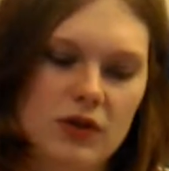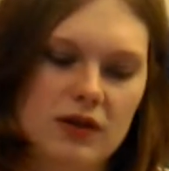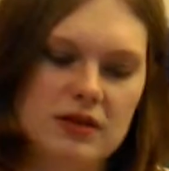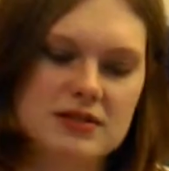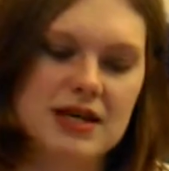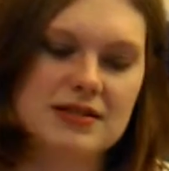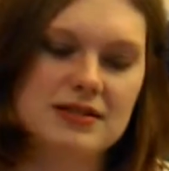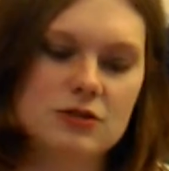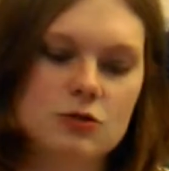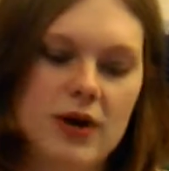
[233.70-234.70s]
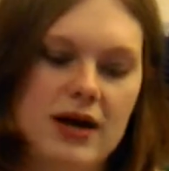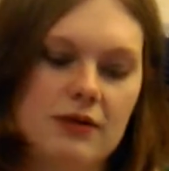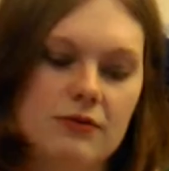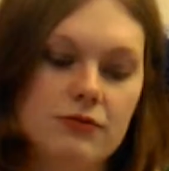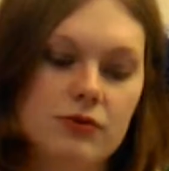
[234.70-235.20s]
I think it's
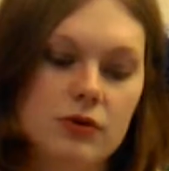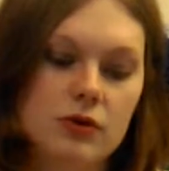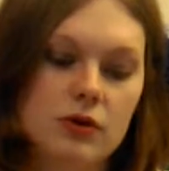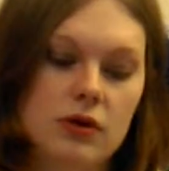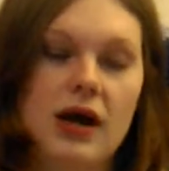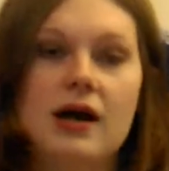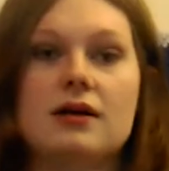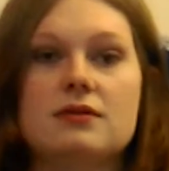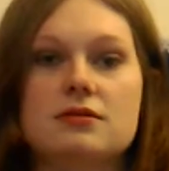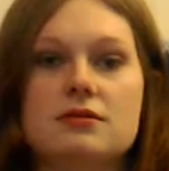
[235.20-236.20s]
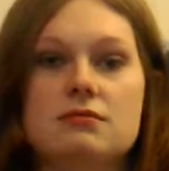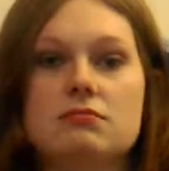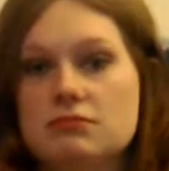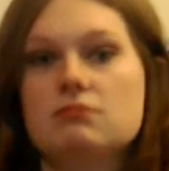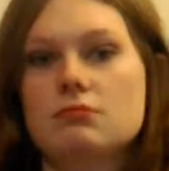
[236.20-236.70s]
1812 and
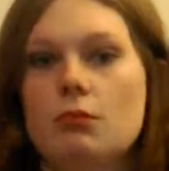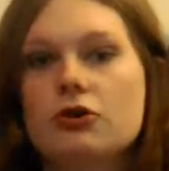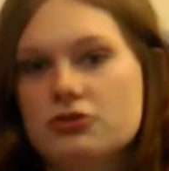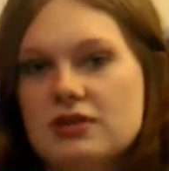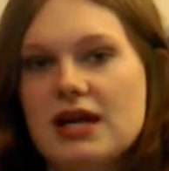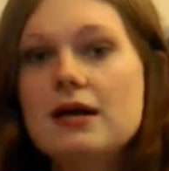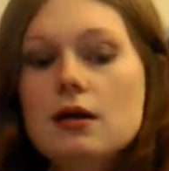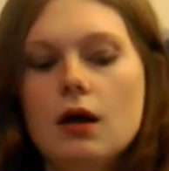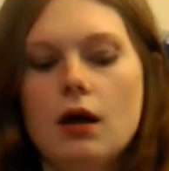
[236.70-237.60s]
modern day.